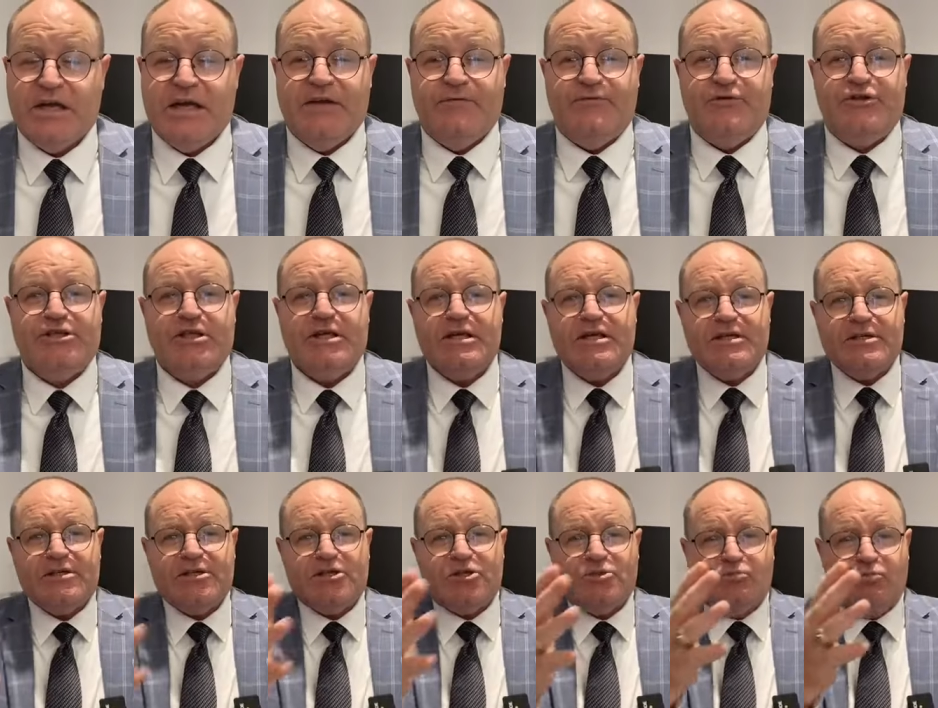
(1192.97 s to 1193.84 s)
If
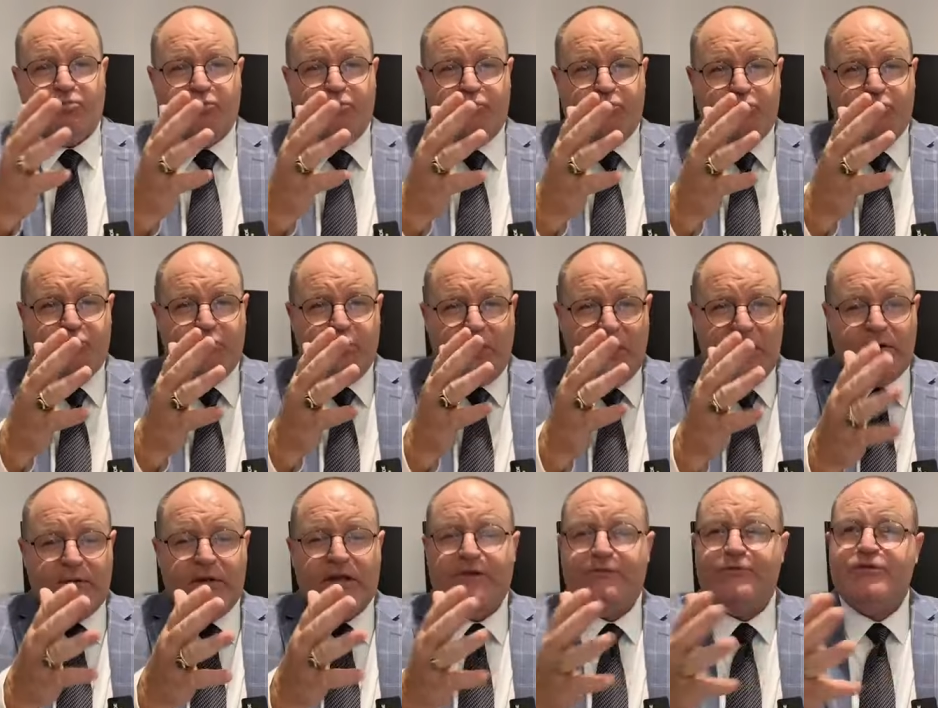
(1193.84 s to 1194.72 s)
Jesus,
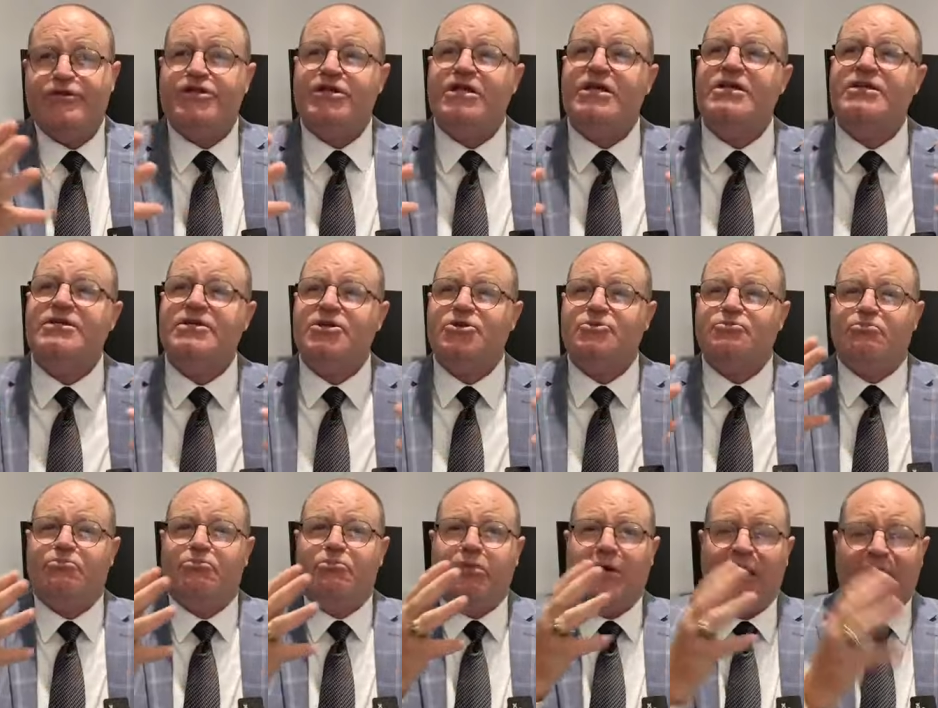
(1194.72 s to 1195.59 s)
if Jesus
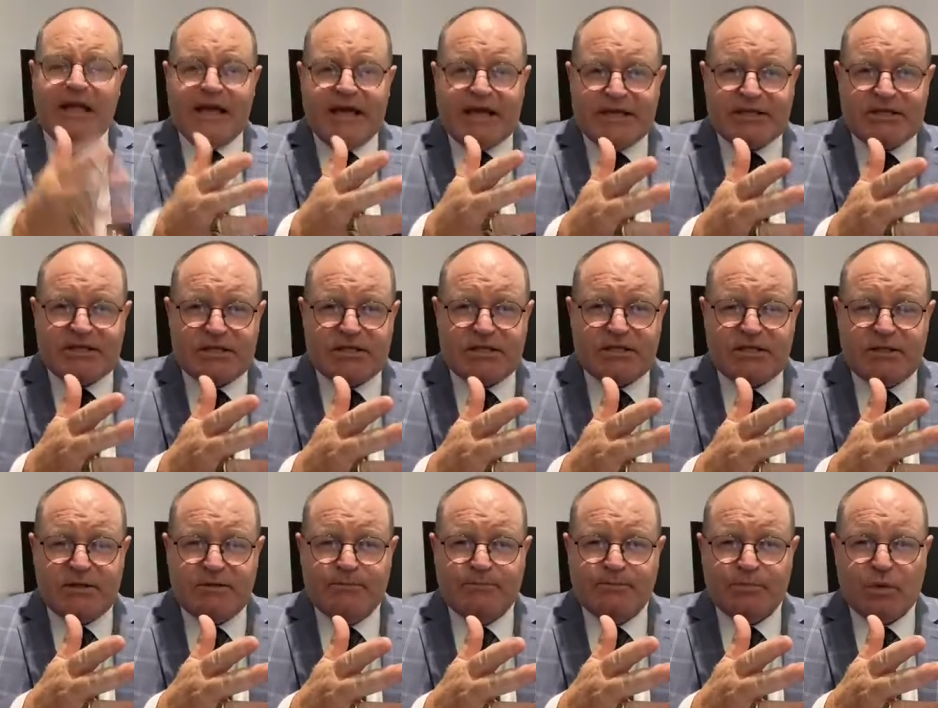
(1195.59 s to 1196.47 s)

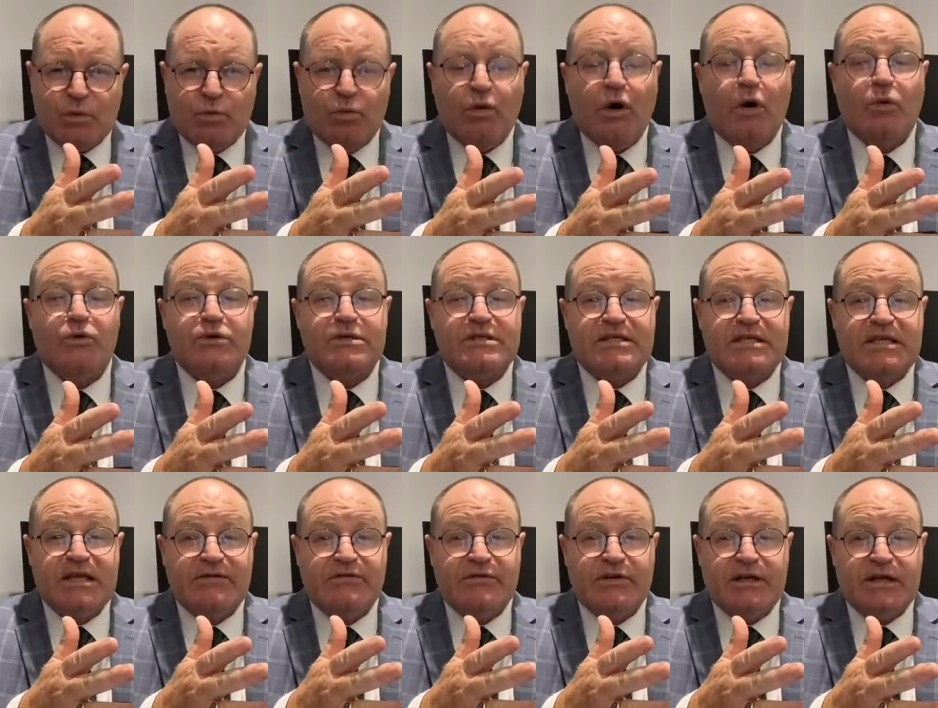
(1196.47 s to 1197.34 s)
blessed, what was
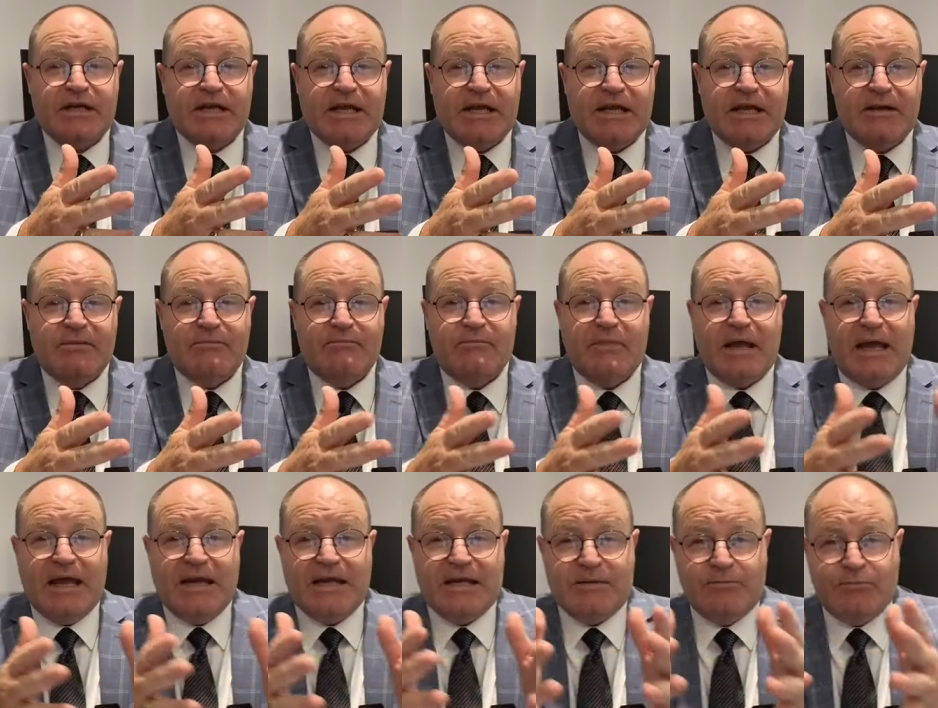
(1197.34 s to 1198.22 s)
given to him
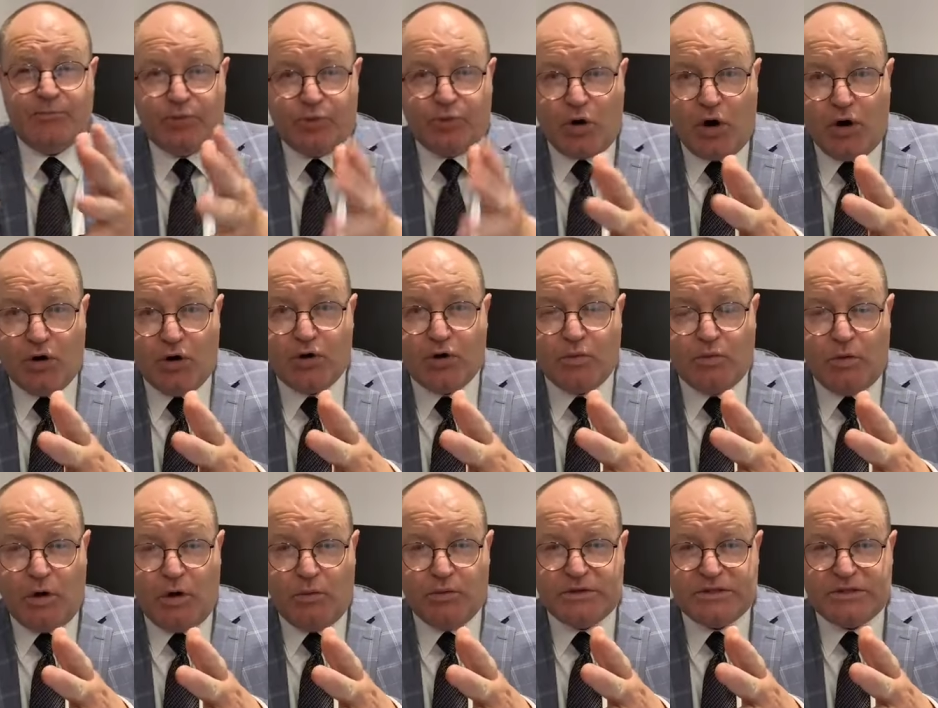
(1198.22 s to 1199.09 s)
and he broke
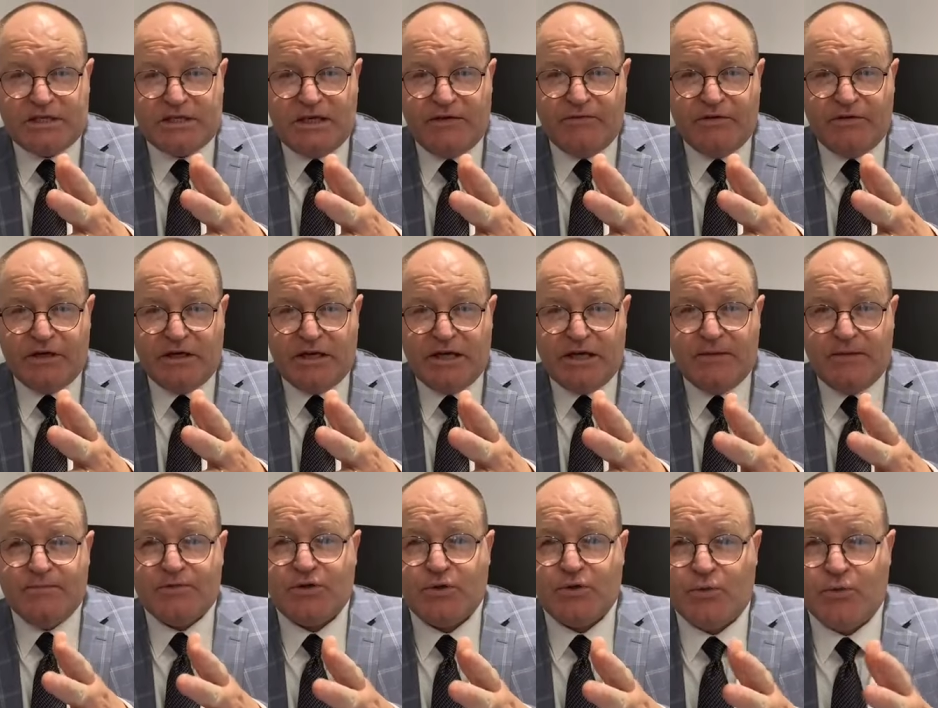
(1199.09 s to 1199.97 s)
what was given to him